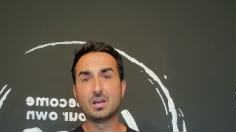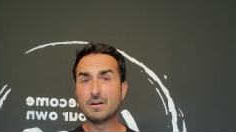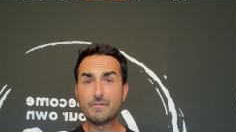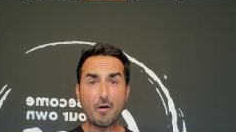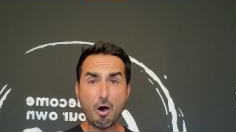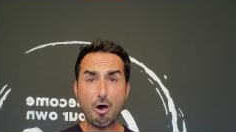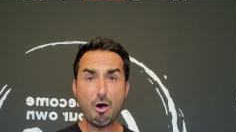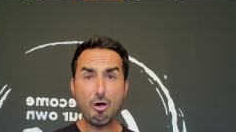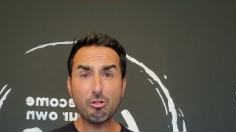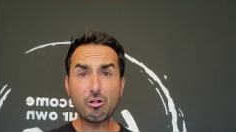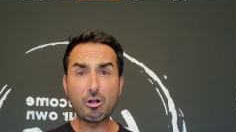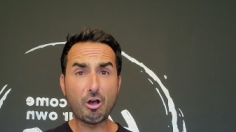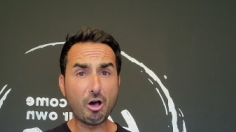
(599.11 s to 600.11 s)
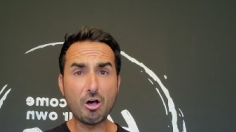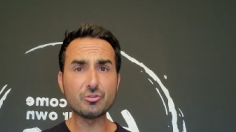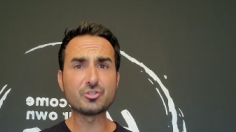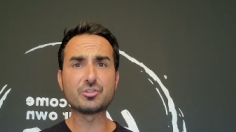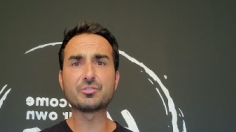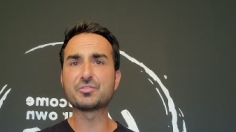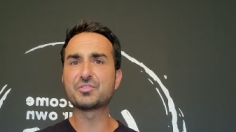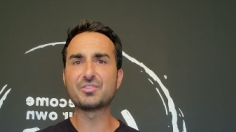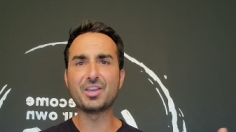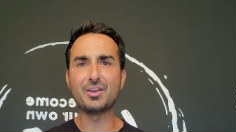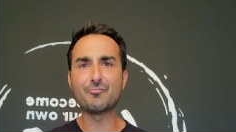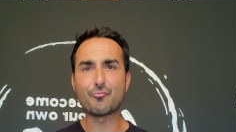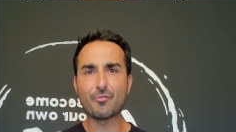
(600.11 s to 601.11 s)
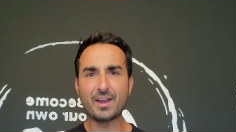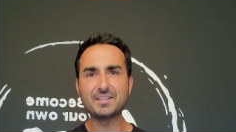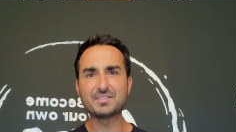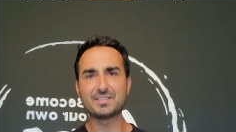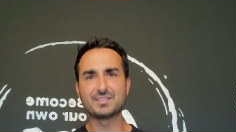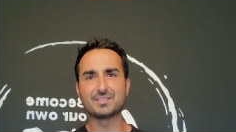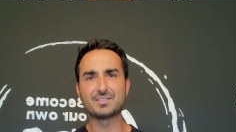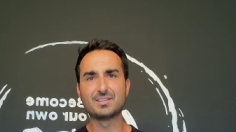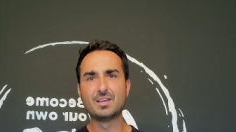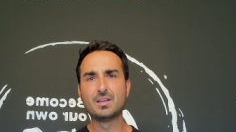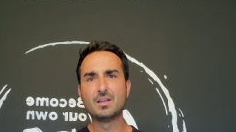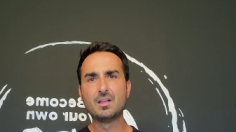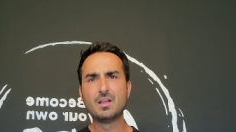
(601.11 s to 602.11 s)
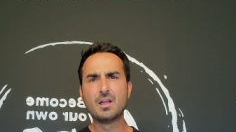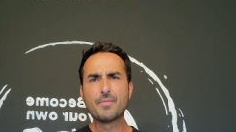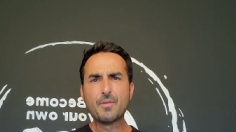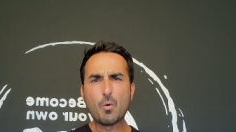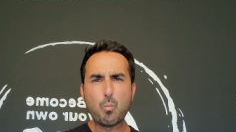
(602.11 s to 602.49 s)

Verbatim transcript: of all cultures and races, the